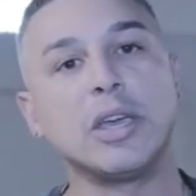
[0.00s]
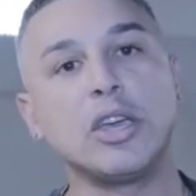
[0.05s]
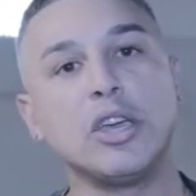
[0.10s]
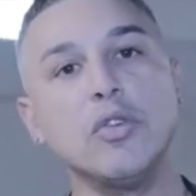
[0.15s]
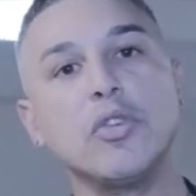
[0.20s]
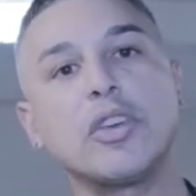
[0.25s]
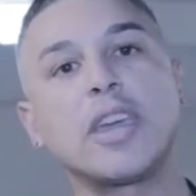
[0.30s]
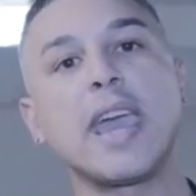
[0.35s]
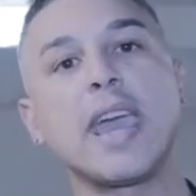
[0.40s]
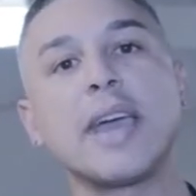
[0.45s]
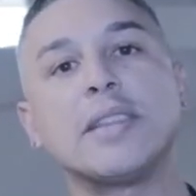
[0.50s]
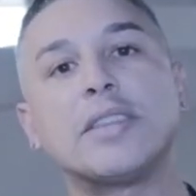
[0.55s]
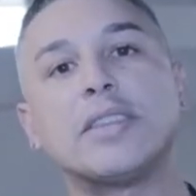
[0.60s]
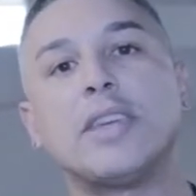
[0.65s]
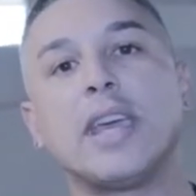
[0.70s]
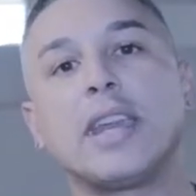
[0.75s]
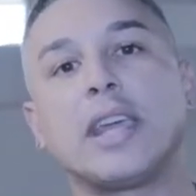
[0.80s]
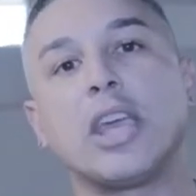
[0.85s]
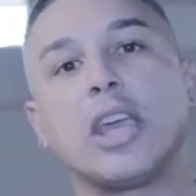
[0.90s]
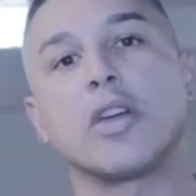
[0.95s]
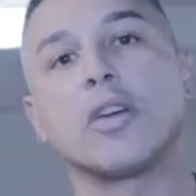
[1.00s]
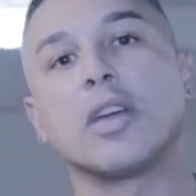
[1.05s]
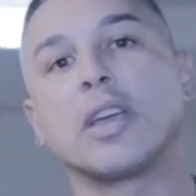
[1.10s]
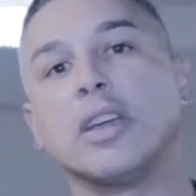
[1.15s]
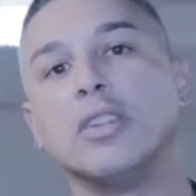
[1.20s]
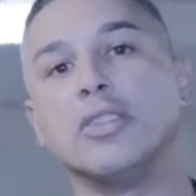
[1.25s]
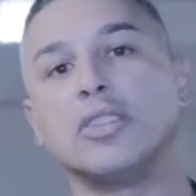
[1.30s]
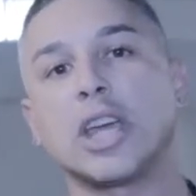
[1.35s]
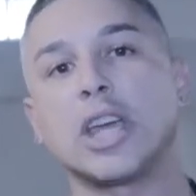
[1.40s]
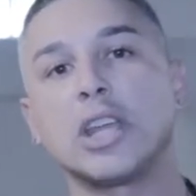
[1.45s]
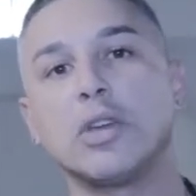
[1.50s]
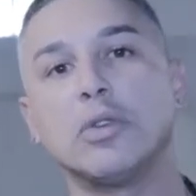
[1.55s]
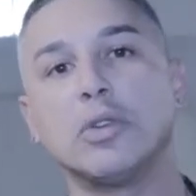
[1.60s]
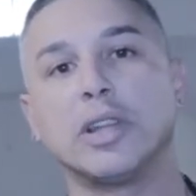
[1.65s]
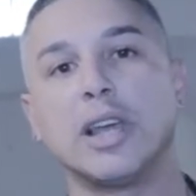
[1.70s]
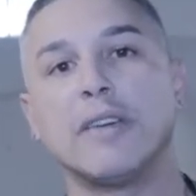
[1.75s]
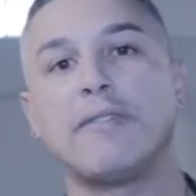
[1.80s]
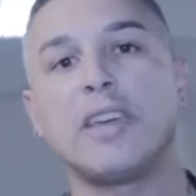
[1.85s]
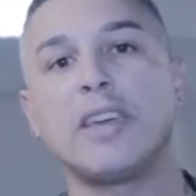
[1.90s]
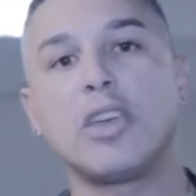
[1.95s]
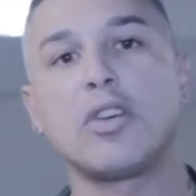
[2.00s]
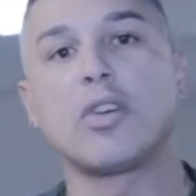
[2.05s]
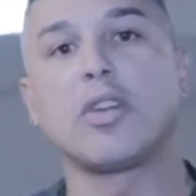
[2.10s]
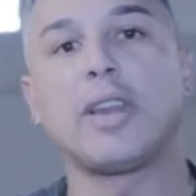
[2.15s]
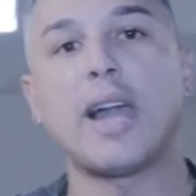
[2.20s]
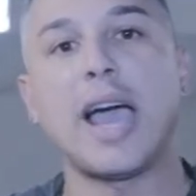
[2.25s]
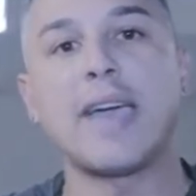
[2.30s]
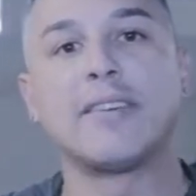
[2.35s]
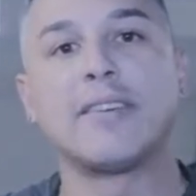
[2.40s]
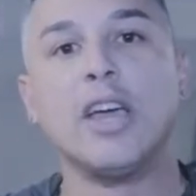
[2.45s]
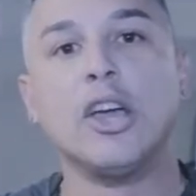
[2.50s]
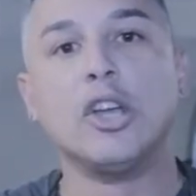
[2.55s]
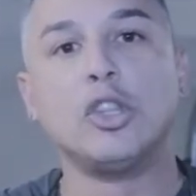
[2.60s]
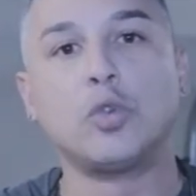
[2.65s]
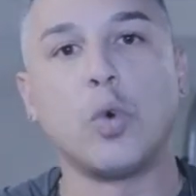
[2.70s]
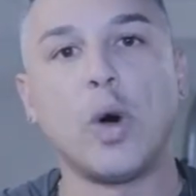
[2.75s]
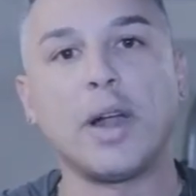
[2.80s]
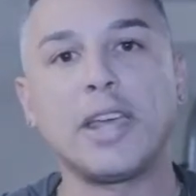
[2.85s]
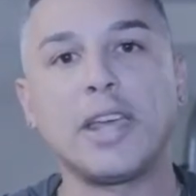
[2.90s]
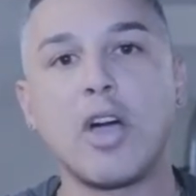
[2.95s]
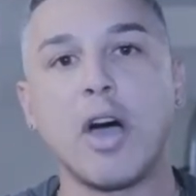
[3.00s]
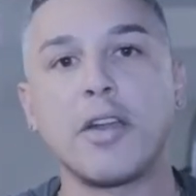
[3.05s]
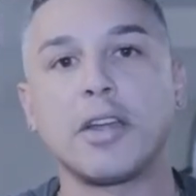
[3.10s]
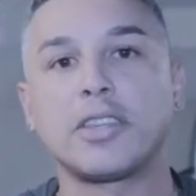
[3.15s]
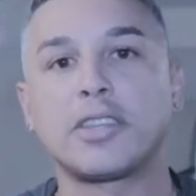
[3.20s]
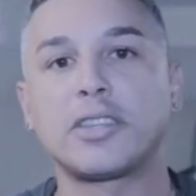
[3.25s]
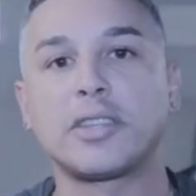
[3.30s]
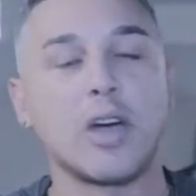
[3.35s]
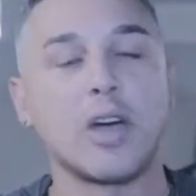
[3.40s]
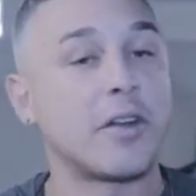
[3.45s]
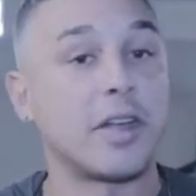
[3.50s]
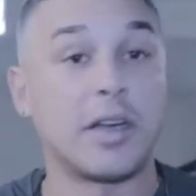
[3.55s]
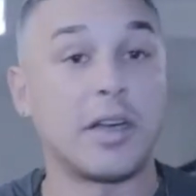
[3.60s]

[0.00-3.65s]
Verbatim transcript: You can't sit here and continue living your life dwelling on a, on a,